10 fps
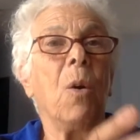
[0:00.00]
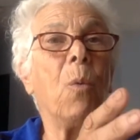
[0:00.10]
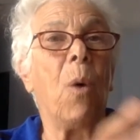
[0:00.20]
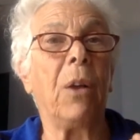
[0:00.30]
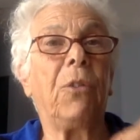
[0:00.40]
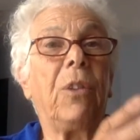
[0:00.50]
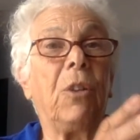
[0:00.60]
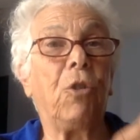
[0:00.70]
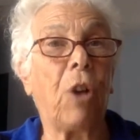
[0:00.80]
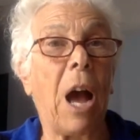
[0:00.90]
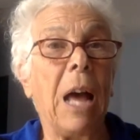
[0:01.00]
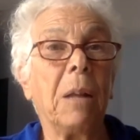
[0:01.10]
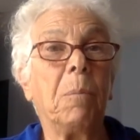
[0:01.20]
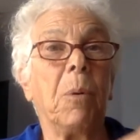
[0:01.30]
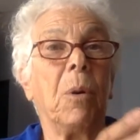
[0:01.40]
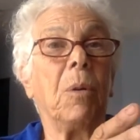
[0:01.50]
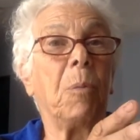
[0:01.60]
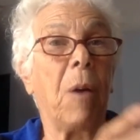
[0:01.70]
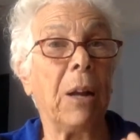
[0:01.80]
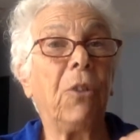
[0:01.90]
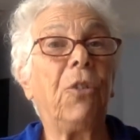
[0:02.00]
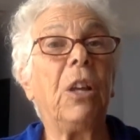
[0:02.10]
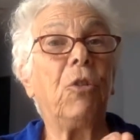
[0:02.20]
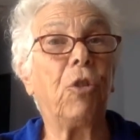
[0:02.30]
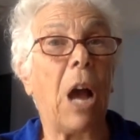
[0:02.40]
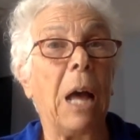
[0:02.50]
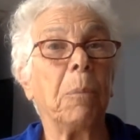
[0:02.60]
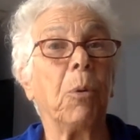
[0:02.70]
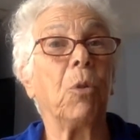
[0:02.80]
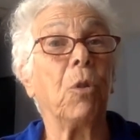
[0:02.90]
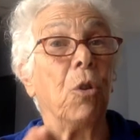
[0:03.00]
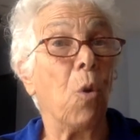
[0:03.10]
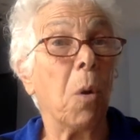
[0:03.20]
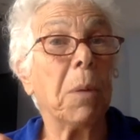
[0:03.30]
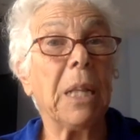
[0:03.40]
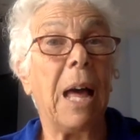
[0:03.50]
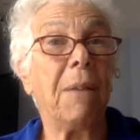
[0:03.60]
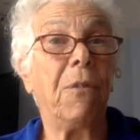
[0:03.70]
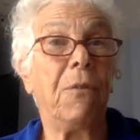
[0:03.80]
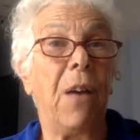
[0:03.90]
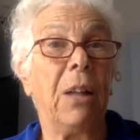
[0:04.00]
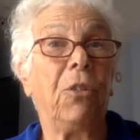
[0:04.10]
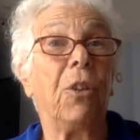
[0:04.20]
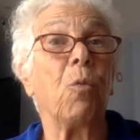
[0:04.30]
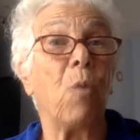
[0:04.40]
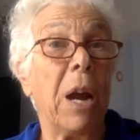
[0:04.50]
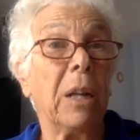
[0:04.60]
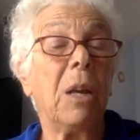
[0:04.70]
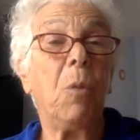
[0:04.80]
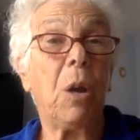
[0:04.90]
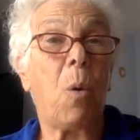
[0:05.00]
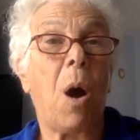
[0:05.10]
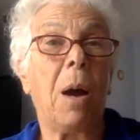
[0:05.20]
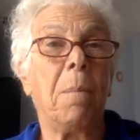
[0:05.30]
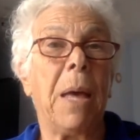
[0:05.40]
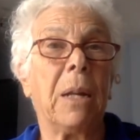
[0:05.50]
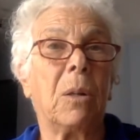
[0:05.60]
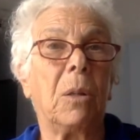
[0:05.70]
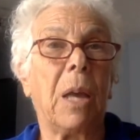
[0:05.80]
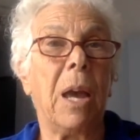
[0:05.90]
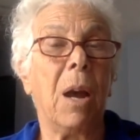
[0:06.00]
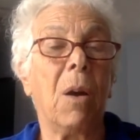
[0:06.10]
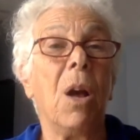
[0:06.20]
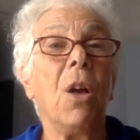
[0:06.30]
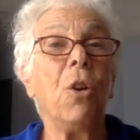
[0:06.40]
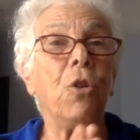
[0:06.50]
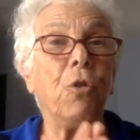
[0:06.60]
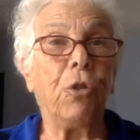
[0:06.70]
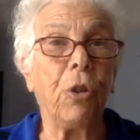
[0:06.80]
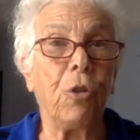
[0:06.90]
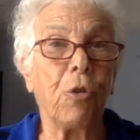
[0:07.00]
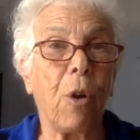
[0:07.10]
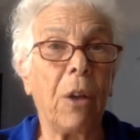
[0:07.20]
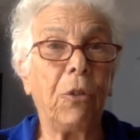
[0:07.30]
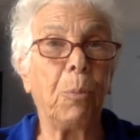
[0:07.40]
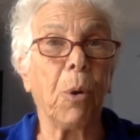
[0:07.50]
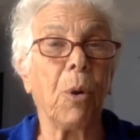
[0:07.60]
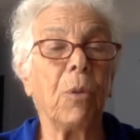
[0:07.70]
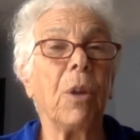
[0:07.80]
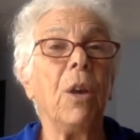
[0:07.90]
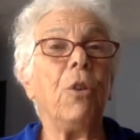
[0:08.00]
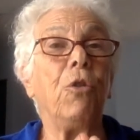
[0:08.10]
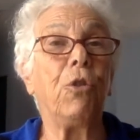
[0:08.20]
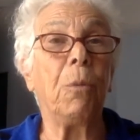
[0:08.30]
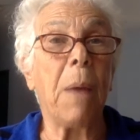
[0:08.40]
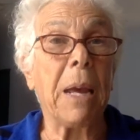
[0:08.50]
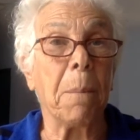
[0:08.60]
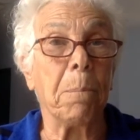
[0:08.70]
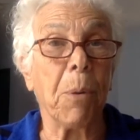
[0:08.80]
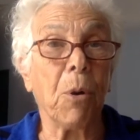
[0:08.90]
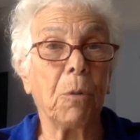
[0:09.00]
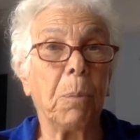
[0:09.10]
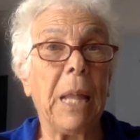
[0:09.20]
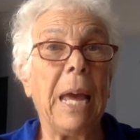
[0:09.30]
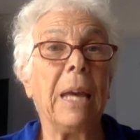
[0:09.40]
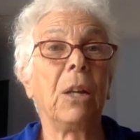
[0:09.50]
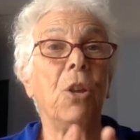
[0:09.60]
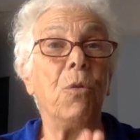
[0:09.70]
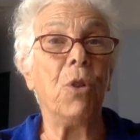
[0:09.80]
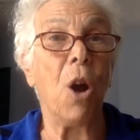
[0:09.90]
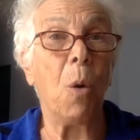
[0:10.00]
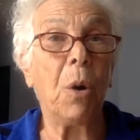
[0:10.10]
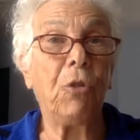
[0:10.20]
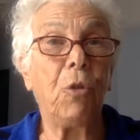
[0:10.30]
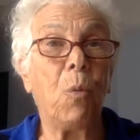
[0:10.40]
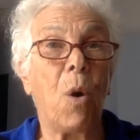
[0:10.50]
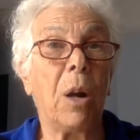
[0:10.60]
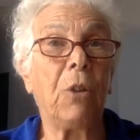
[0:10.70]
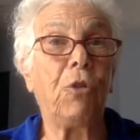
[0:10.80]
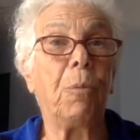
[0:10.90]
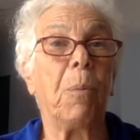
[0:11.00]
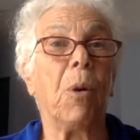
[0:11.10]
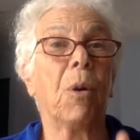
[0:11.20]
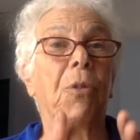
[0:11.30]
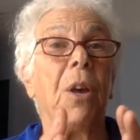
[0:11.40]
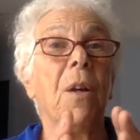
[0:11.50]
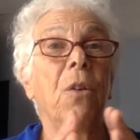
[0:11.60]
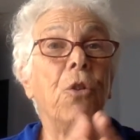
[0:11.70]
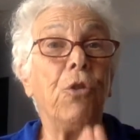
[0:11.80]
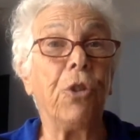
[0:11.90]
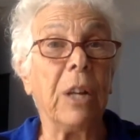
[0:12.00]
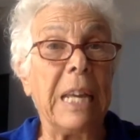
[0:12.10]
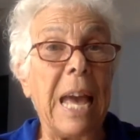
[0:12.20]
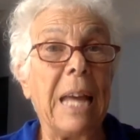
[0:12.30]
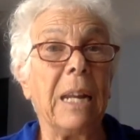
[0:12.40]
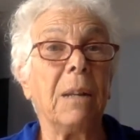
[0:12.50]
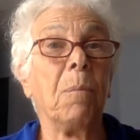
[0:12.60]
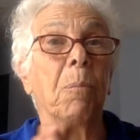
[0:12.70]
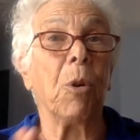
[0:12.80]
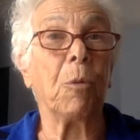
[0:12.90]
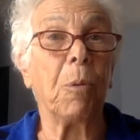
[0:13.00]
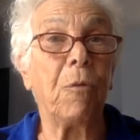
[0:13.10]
was that childbirth, pregnancy and childbirth are normal life events that rarely require medical care. You should trust birth. You should make a birth plan. You know what you want at your birth. You should get it. Birth